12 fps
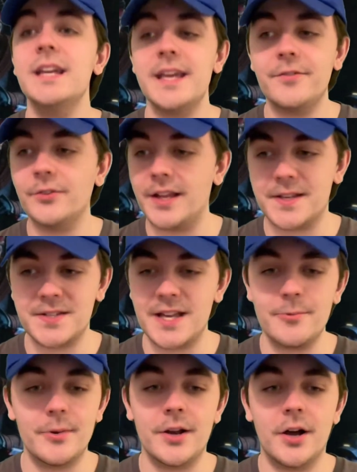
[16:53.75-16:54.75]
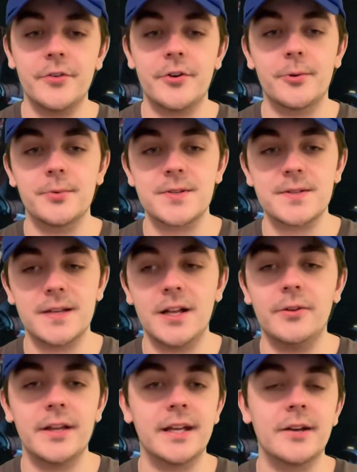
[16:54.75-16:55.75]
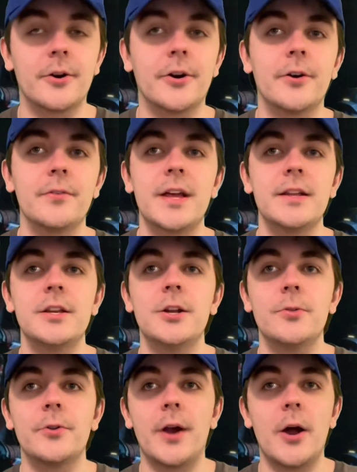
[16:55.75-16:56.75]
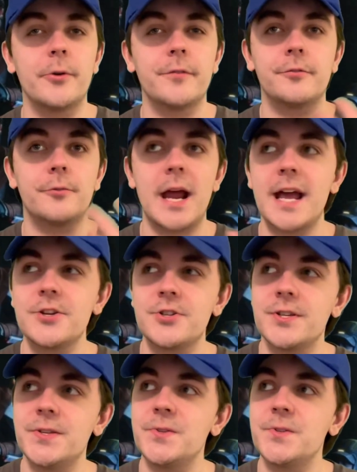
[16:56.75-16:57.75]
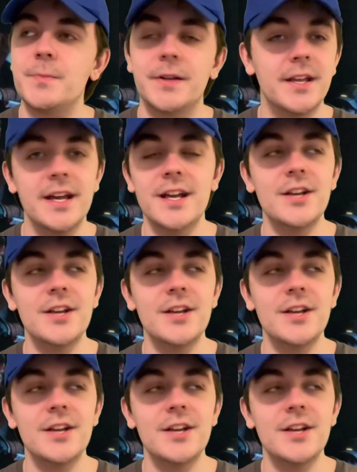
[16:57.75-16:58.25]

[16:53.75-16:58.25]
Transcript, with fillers: even like say when hunter was telling her that you know they're out of rashes but